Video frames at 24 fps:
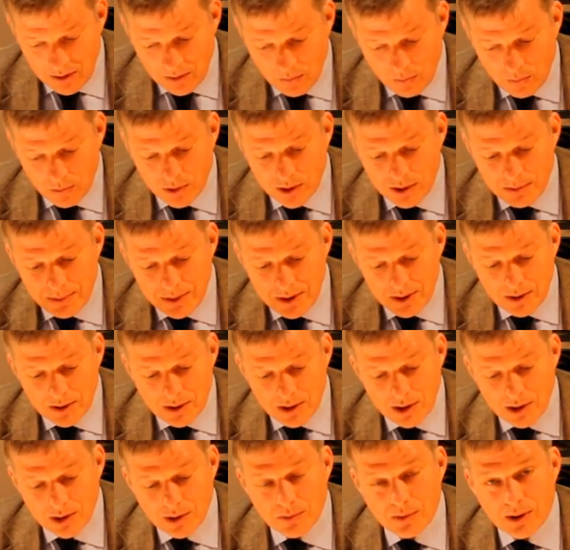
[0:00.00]
we'll be
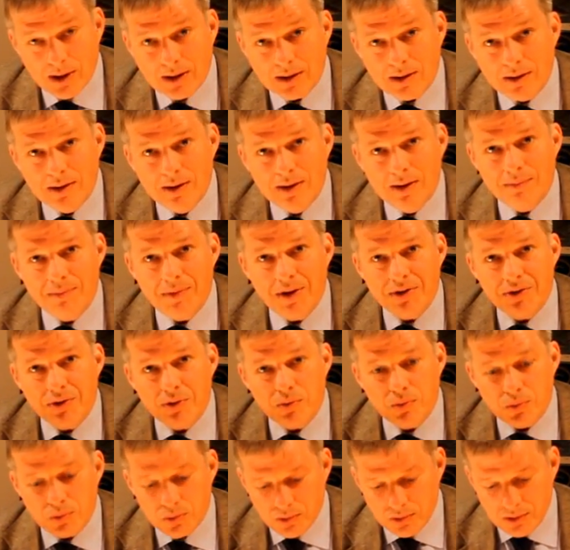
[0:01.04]
arguing that the
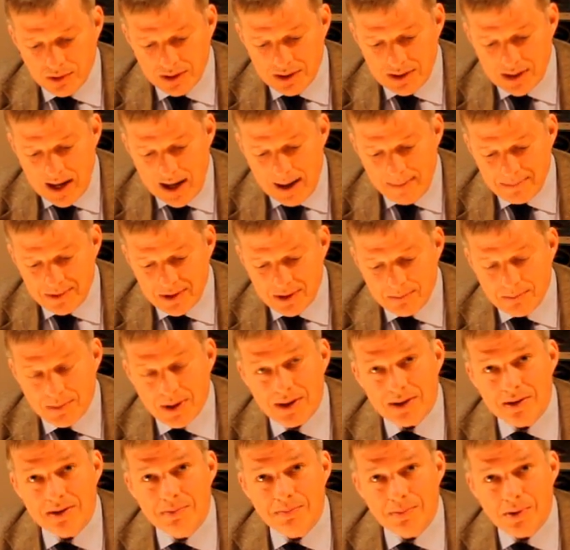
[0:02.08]
rule adopted by
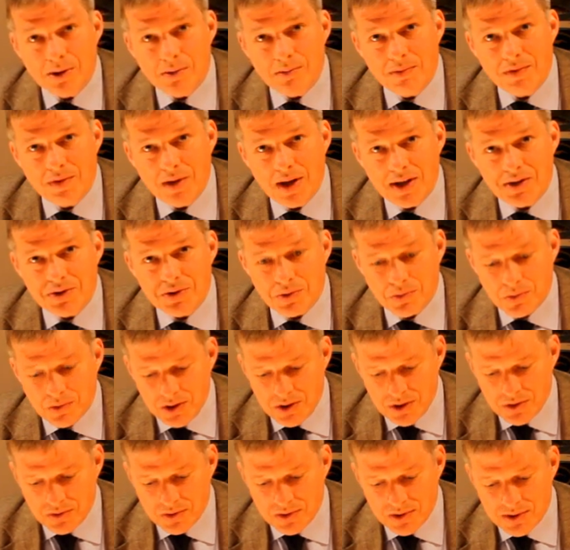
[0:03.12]
the Department of Natural
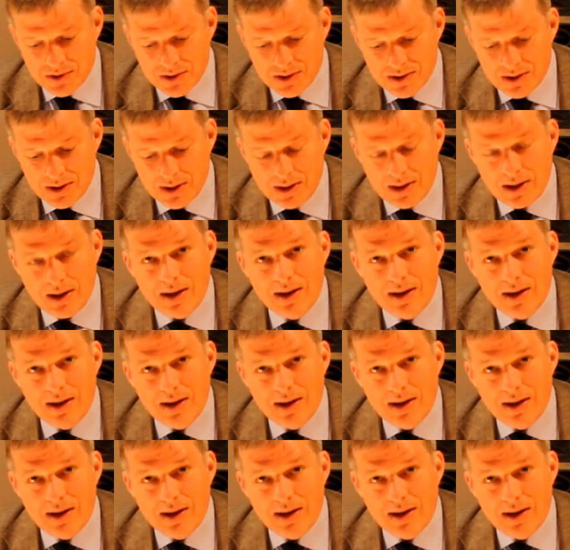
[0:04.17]
Resources